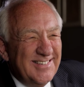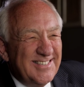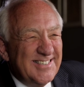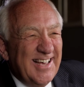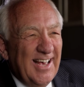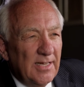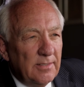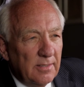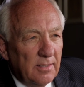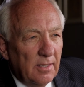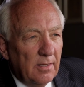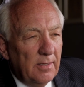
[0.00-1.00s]
had said
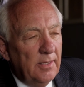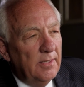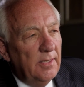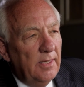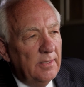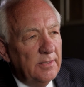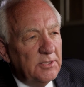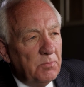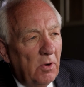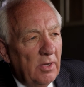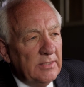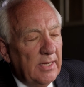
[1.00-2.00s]
in, in its
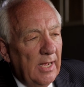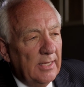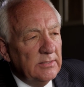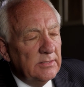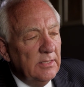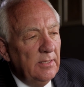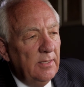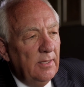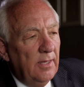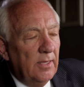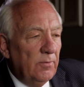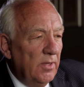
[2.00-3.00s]
broadcasts,
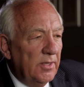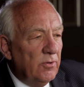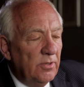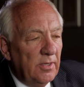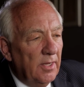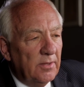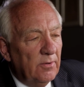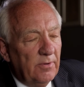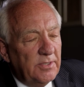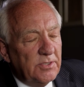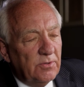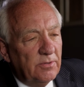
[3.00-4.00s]
and really couldn't get the
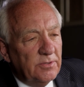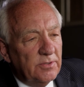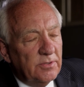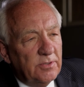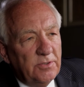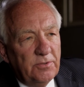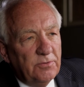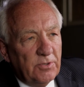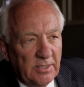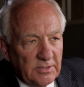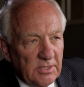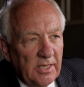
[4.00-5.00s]
resources to do
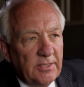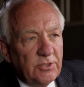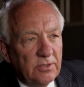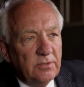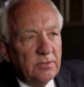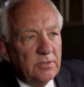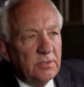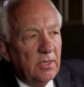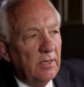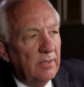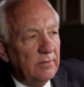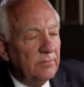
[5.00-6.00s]
translations.
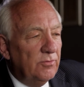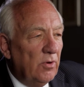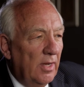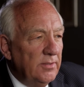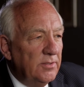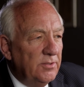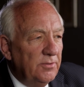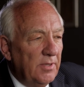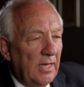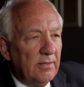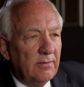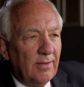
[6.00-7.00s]
tried to do
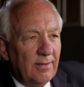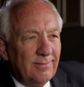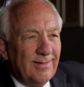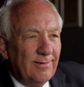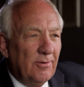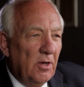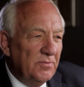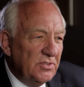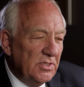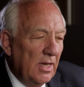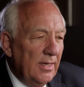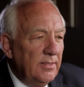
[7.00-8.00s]
that uh, off
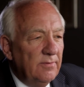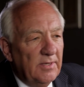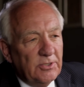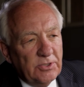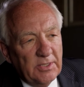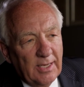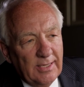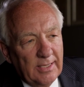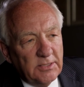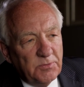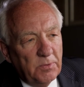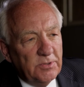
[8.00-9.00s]
site, eventually got got
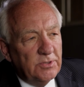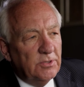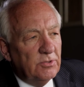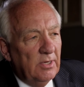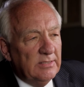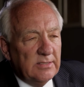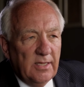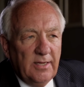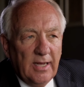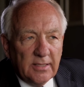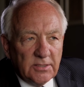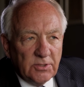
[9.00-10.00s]
experts to
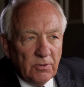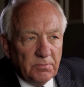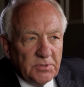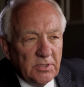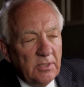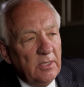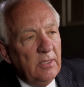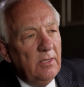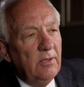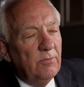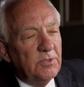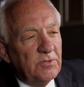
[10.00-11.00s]
translate excerpts,
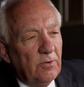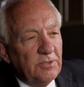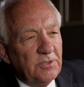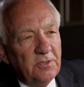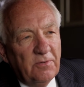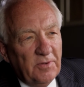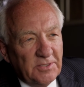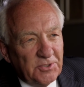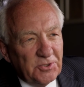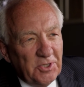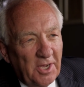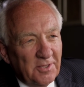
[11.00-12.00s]
which of course the
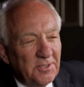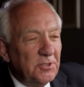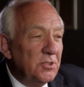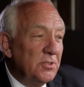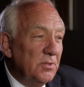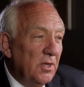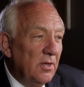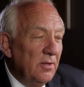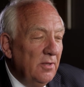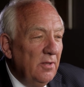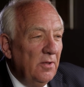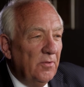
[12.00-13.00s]
defense challenged, uh,
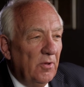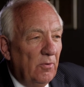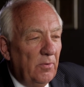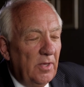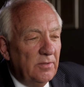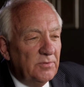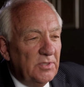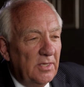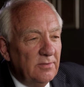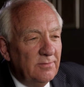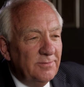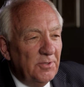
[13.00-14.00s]
though we
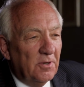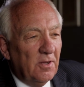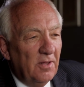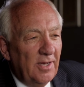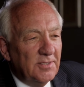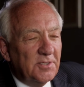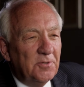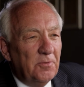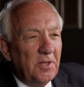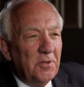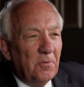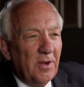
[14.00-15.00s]
said your clients can
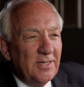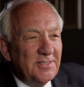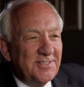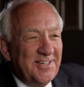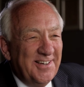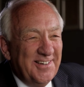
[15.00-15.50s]
read the rest.